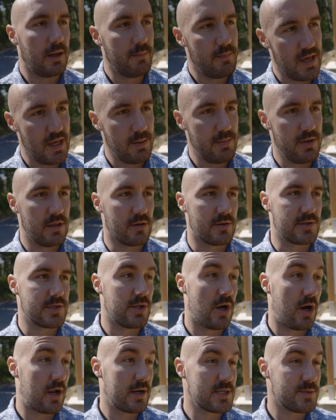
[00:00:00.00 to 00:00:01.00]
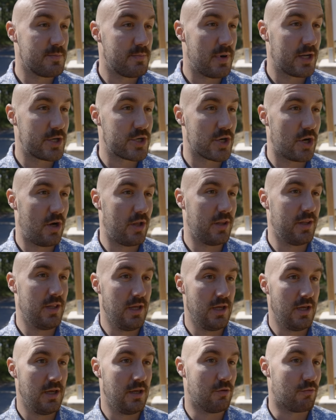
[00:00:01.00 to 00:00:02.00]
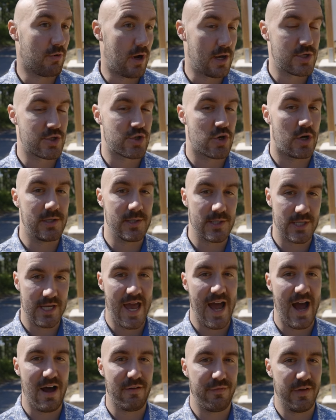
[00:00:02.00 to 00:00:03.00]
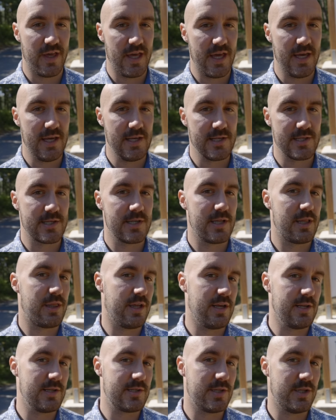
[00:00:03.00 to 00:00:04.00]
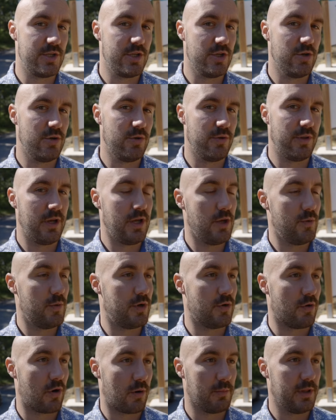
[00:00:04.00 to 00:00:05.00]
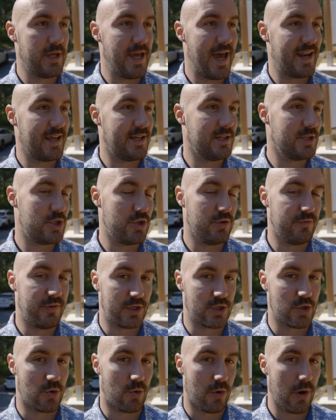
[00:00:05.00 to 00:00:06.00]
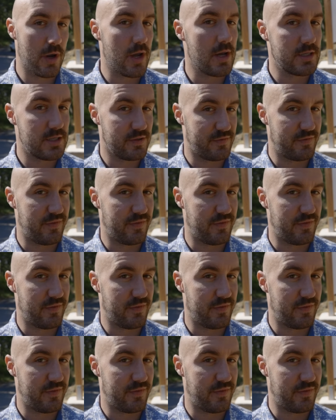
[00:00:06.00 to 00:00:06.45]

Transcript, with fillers: maybe there's not as much on the restaurants, cafes, things to do that you would normally head into Victoria to